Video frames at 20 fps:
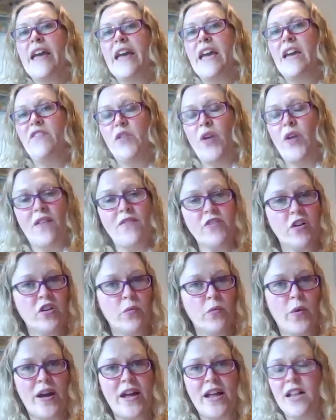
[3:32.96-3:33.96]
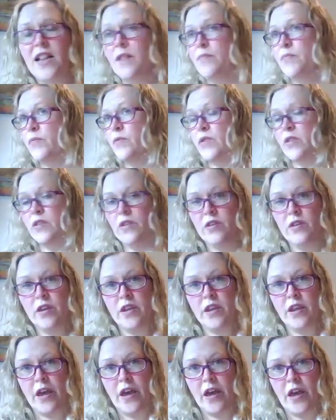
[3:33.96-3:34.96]
If you haven't got a will,
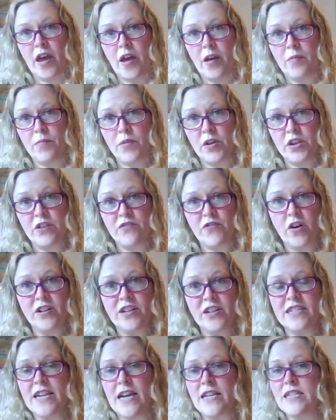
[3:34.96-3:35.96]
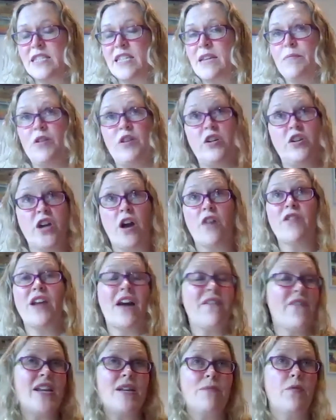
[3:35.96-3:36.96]
you've got an intestacy, but you don't
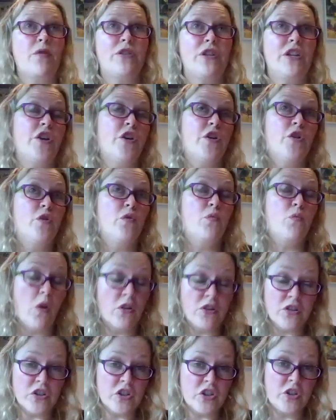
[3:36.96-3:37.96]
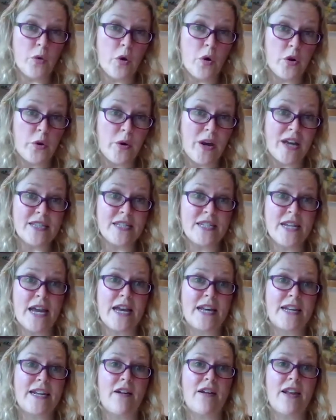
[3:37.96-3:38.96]
have anybody who wants to or who has
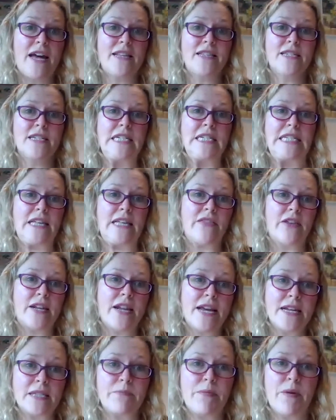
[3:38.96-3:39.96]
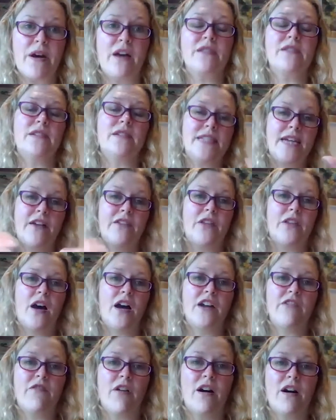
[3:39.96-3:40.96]
taken out letters, then the next person down the
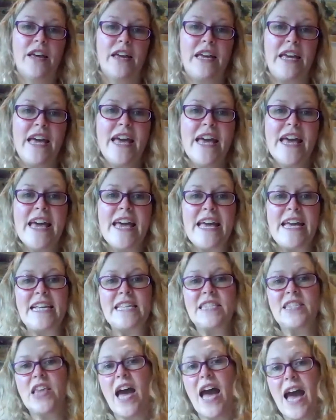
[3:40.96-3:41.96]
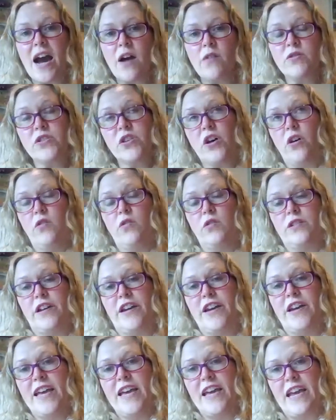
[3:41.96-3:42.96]
hierarchy is the
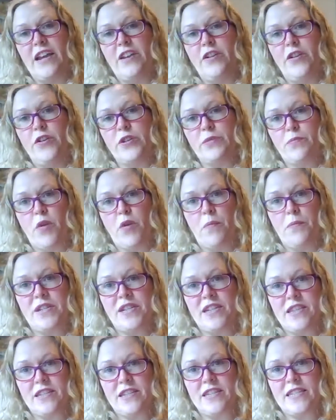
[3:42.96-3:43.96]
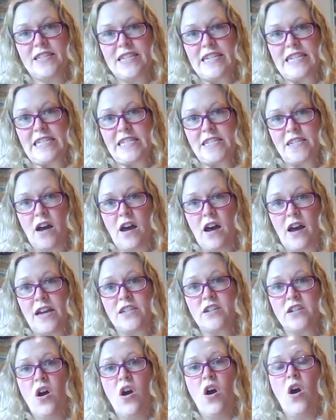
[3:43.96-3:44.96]
householder in whose property the deceased died,